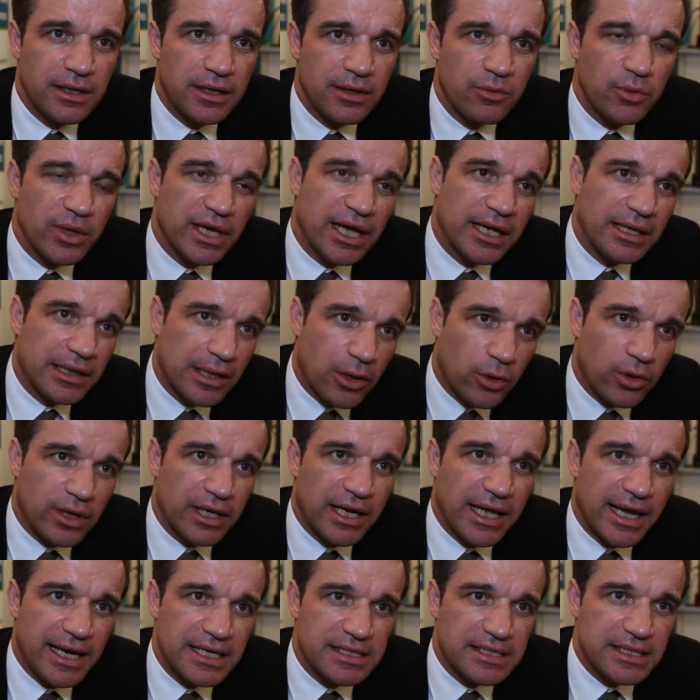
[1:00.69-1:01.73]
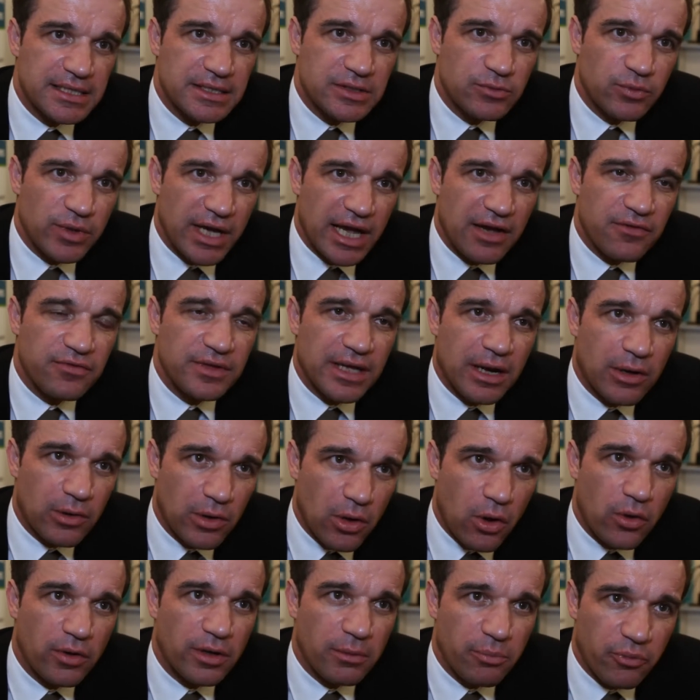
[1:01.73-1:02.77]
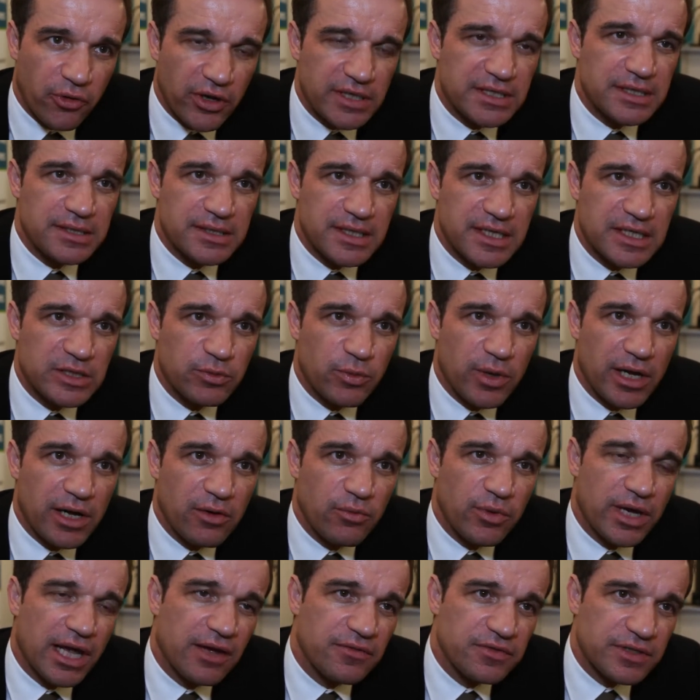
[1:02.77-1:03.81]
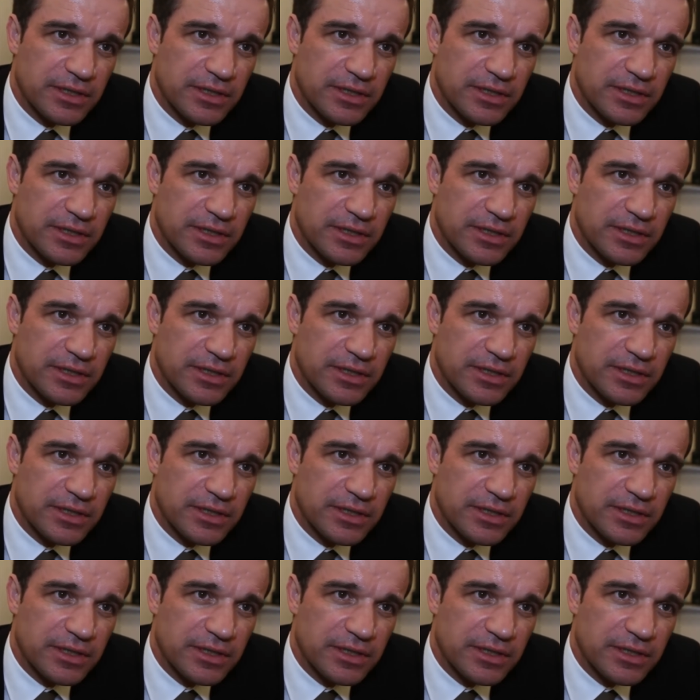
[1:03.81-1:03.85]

we can localize it we have now local presence as well we have